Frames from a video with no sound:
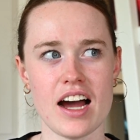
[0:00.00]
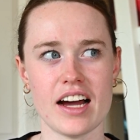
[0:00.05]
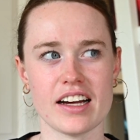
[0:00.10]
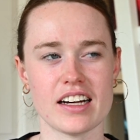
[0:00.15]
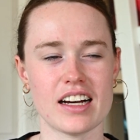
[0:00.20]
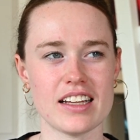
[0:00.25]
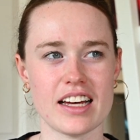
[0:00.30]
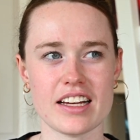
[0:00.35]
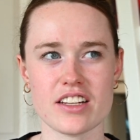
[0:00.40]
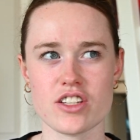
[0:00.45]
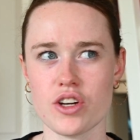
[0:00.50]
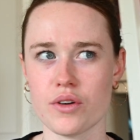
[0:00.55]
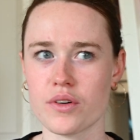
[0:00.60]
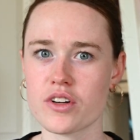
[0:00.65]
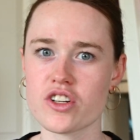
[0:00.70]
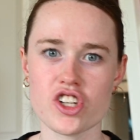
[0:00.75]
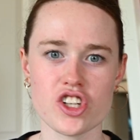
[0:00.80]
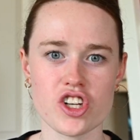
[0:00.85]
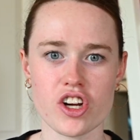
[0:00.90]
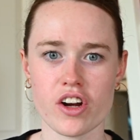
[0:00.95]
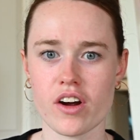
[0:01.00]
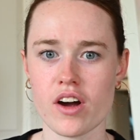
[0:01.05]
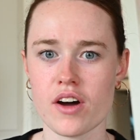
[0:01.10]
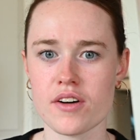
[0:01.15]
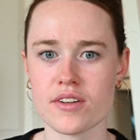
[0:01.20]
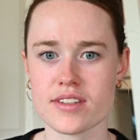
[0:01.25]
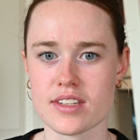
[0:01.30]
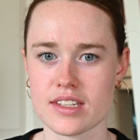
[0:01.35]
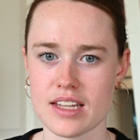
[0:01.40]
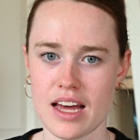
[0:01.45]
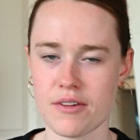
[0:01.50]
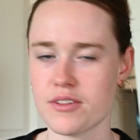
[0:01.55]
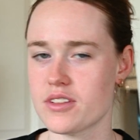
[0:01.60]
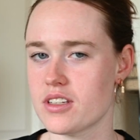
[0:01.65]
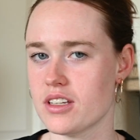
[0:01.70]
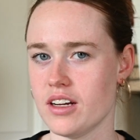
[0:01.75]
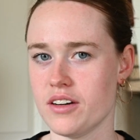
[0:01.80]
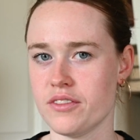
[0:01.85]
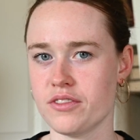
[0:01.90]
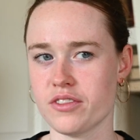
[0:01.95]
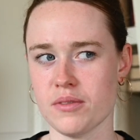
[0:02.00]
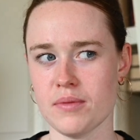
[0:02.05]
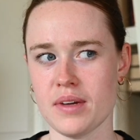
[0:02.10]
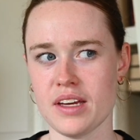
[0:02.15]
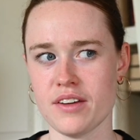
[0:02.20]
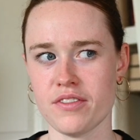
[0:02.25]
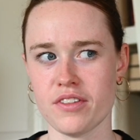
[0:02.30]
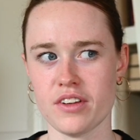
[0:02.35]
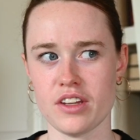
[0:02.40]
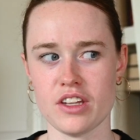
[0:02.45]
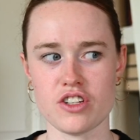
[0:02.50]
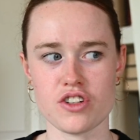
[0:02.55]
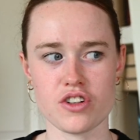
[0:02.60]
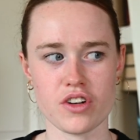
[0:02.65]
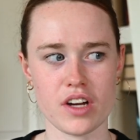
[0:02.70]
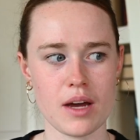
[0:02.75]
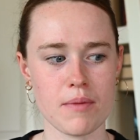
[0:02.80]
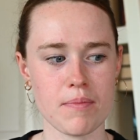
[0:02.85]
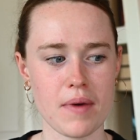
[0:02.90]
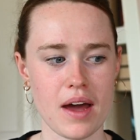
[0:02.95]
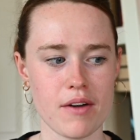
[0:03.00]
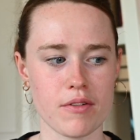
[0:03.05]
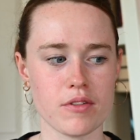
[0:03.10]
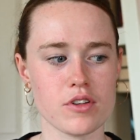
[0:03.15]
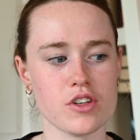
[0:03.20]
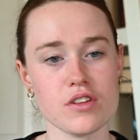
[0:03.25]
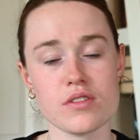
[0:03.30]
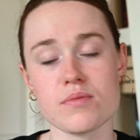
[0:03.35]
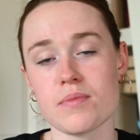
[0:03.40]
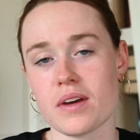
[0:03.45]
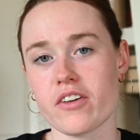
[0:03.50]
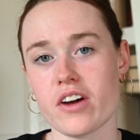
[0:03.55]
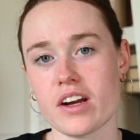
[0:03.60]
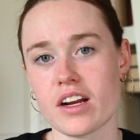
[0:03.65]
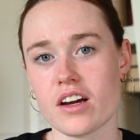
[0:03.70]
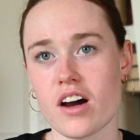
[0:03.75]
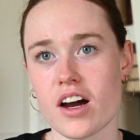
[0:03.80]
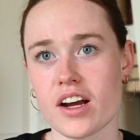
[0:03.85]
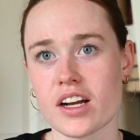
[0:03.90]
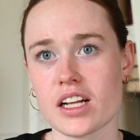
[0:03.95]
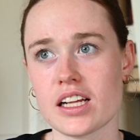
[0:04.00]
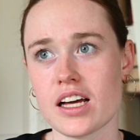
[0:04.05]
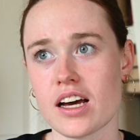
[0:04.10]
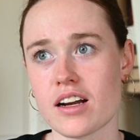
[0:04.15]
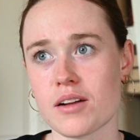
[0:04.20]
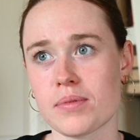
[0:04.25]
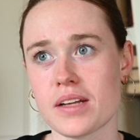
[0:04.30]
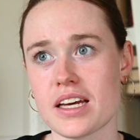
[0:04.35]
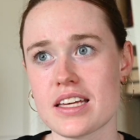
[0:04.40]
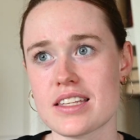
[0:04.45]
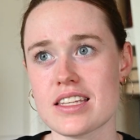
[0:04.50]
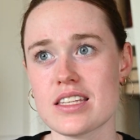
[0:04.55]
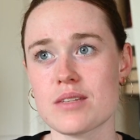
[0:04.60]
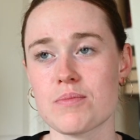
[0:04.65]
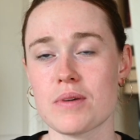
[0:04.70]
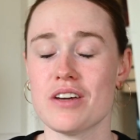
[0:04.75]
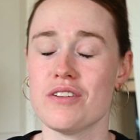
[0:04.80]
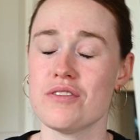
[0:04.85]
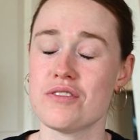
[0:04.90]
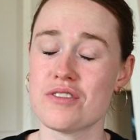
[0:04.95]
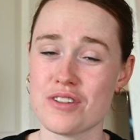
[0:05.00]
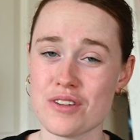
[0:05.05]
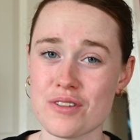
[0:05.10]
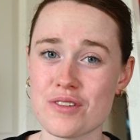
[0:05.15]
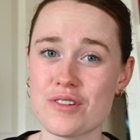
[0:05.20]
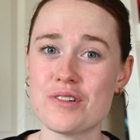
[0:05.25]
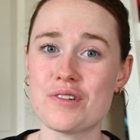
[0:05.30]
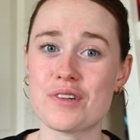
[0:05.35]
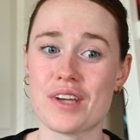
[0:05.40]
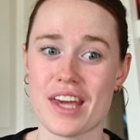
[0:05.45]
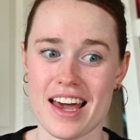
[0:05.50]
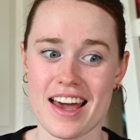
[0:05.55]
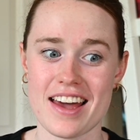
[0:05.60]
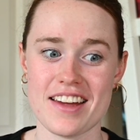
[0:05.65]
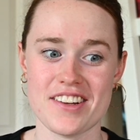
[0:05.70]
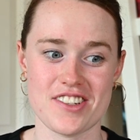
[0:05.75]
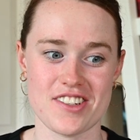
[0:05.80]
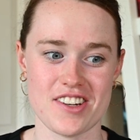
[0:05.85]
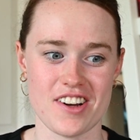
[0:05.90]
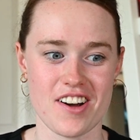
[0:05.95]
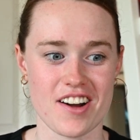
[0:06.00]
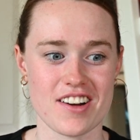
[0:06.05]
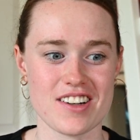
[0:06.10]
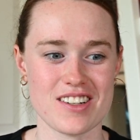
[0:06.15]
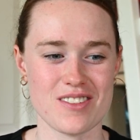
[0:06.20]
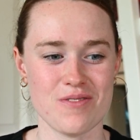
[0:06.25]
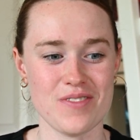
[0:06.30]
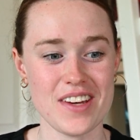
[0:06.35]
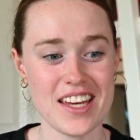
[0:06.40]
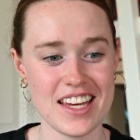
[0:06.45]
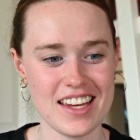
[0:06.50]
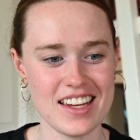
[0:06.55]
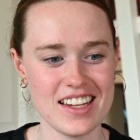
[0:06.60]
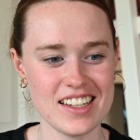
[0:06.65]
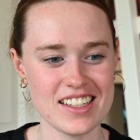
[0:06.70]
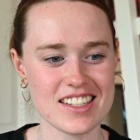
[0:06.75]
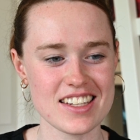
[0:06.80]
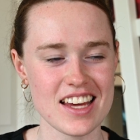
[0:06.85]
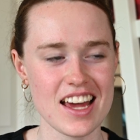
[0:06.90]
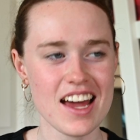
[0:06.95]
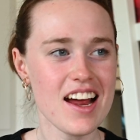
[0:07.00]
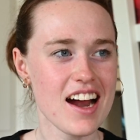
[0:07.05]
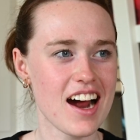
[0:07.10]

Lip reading: I got like 200 euros, and that was enough for me for the trip. I would use my credit card in a lot of places, but you do get charged fees.